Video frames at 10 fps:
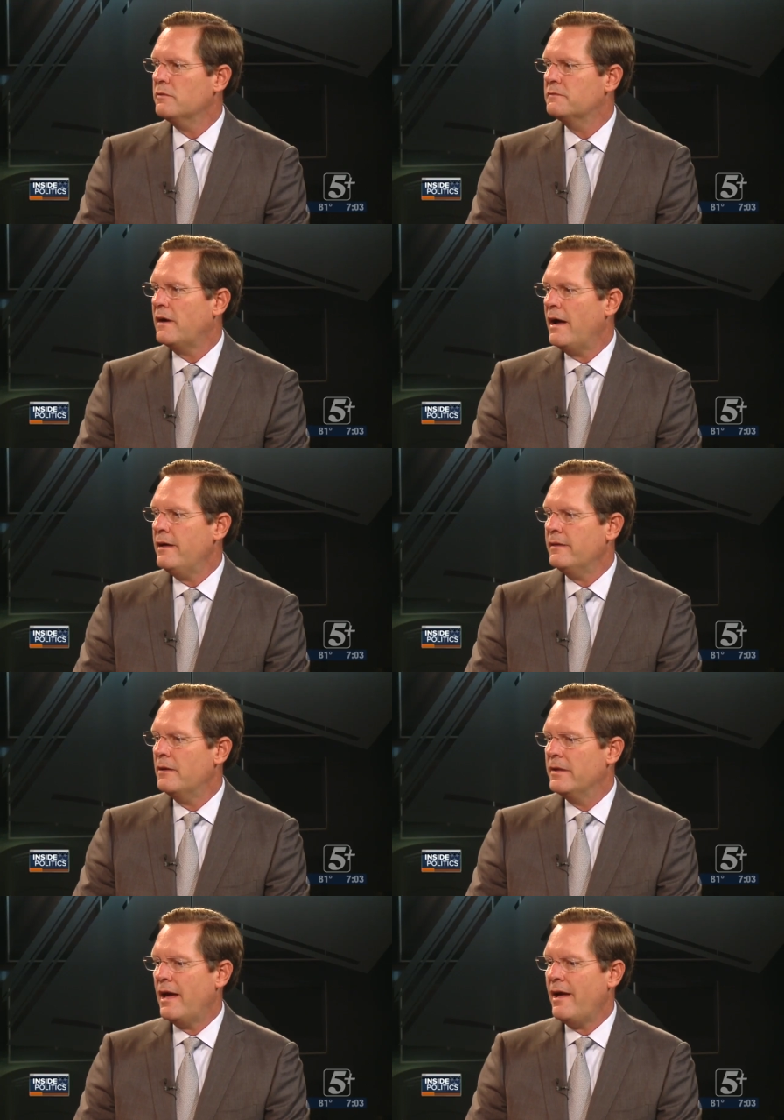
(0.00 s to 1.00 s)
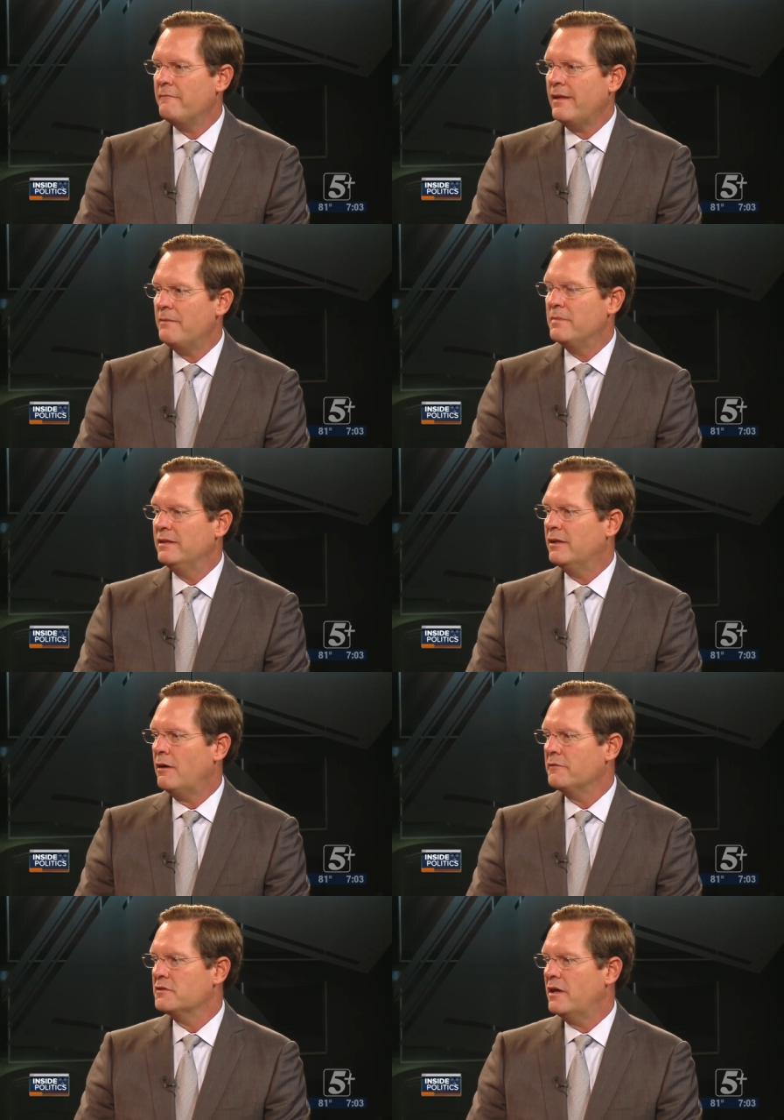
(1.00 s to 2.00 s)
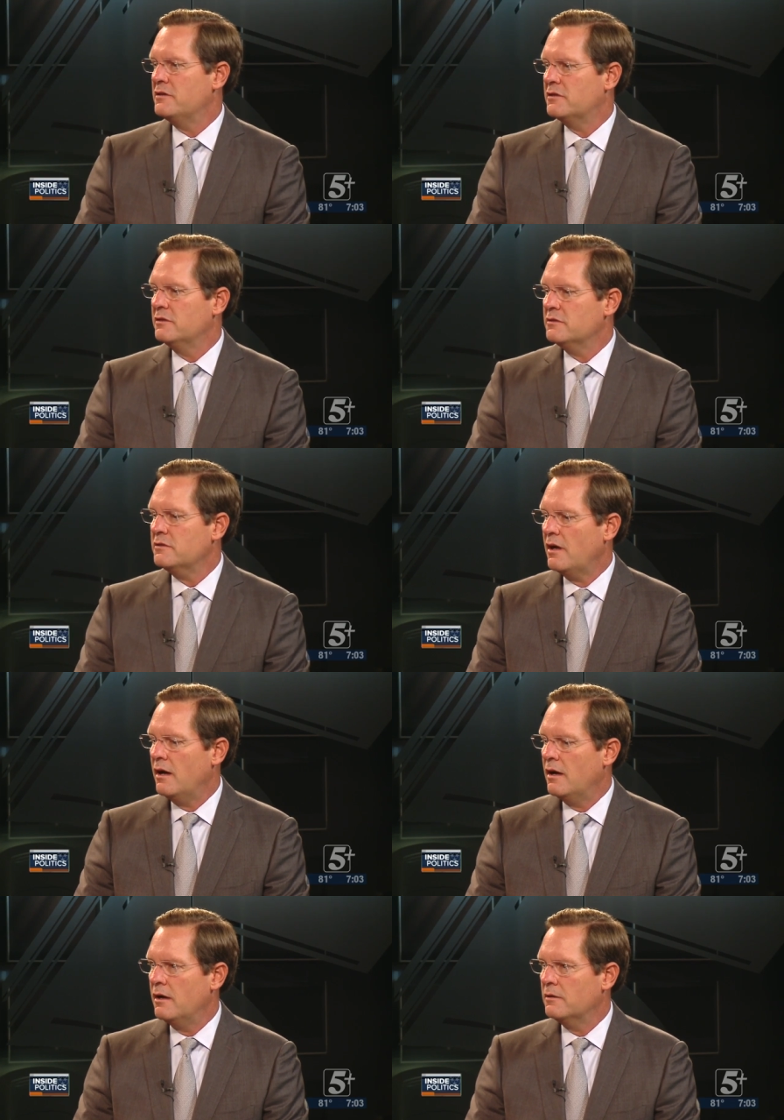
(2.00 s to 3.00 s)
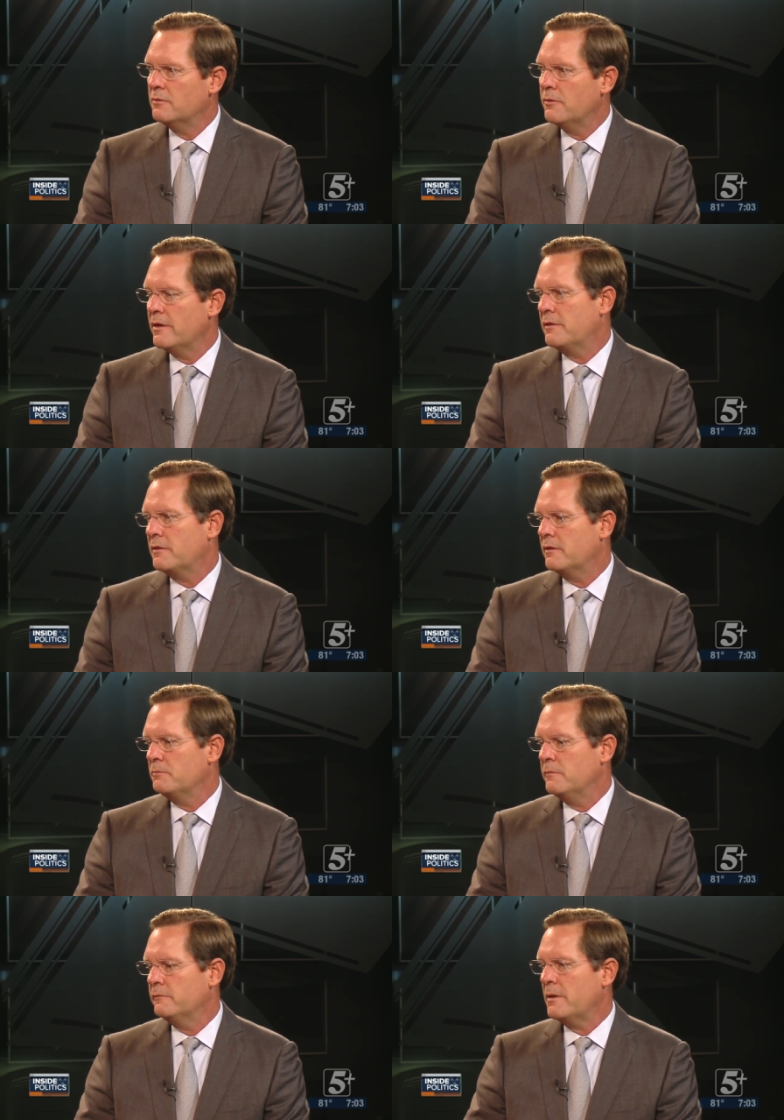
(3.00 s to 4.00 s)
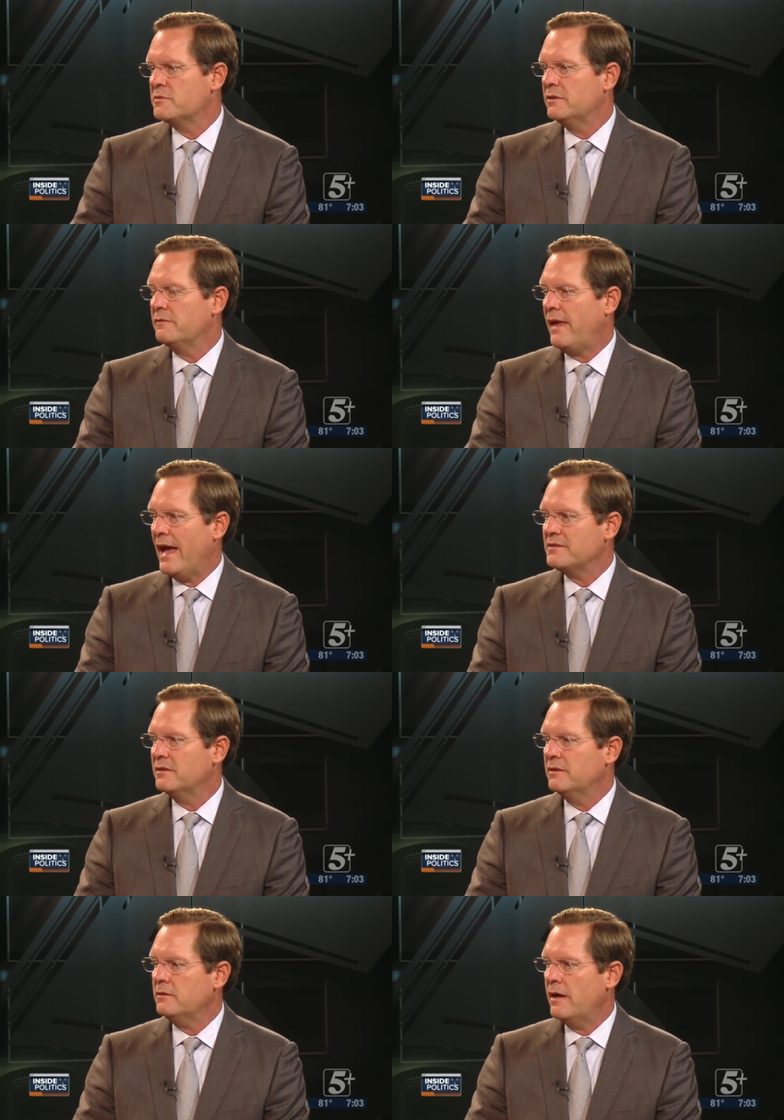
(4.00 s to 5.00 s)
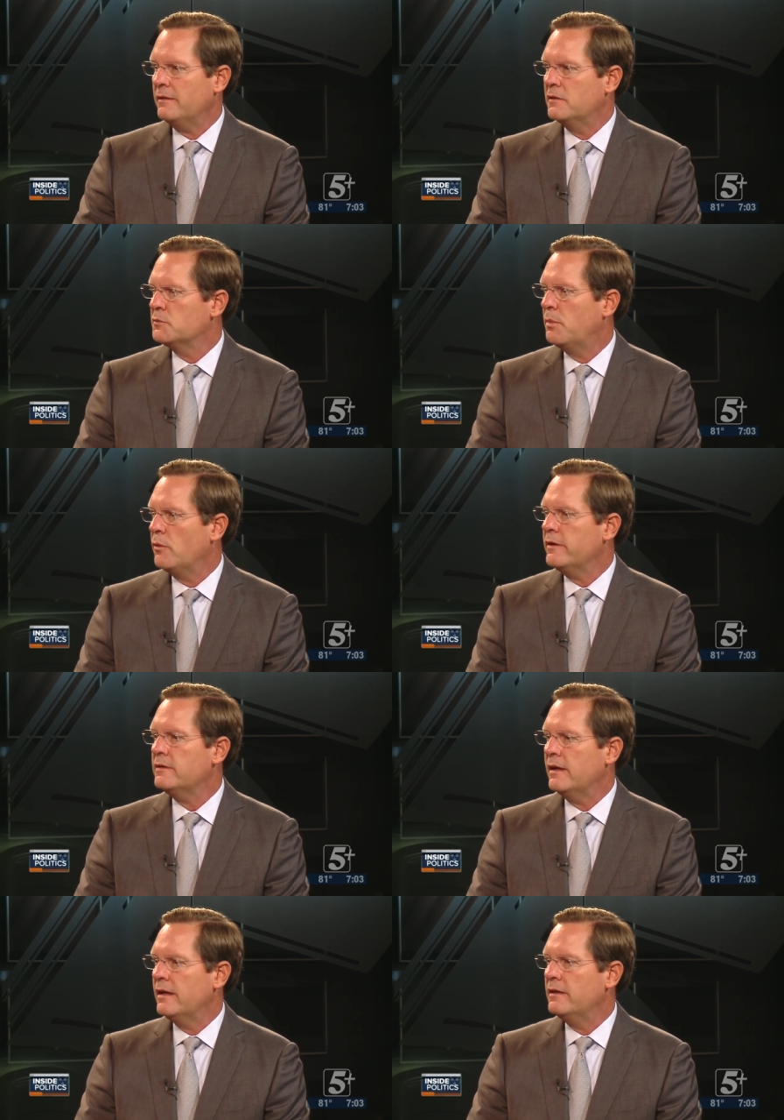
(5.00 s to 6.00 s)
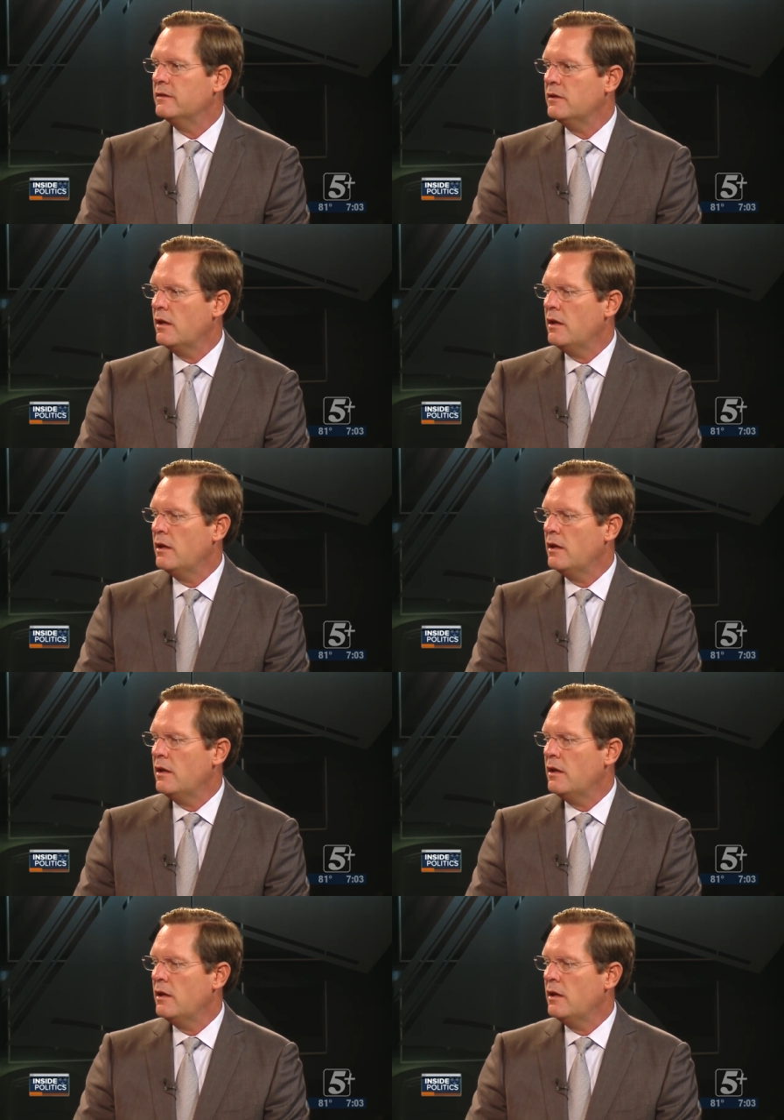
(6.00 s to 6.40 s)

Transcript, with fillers: going fine. I mean, I haven't had many conversations uh, with Representative Casada at this point, and